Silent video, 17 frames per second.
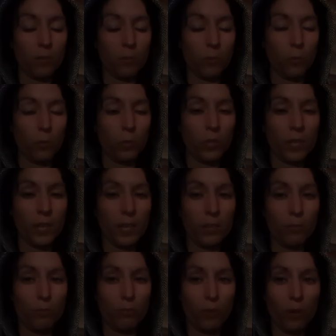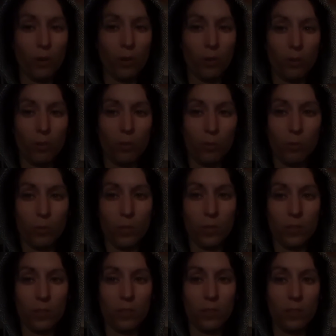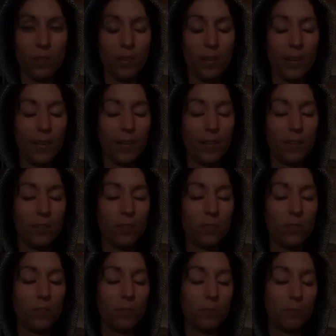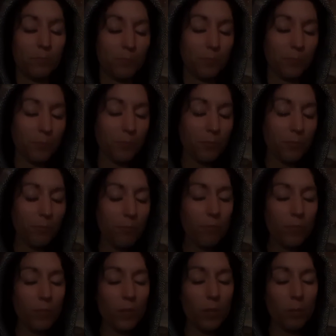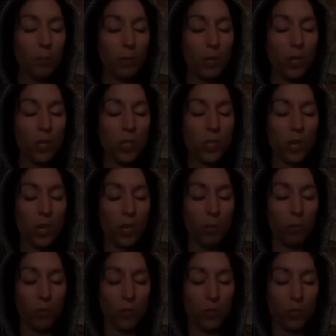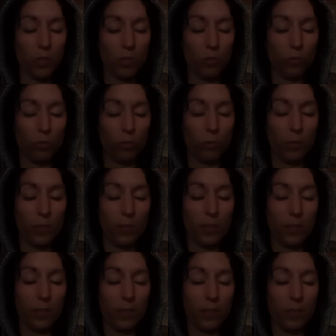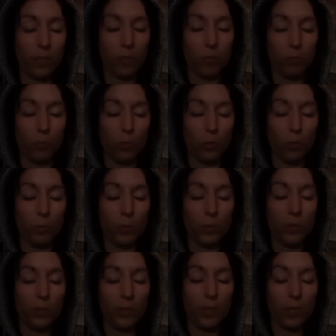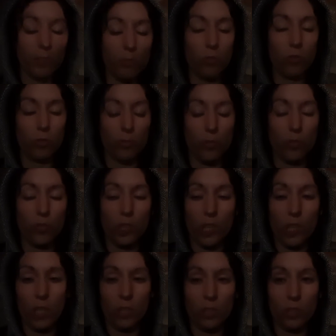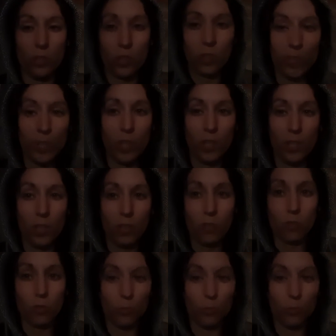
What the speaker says: will get far with. And because I was not doing that at that moment and just change the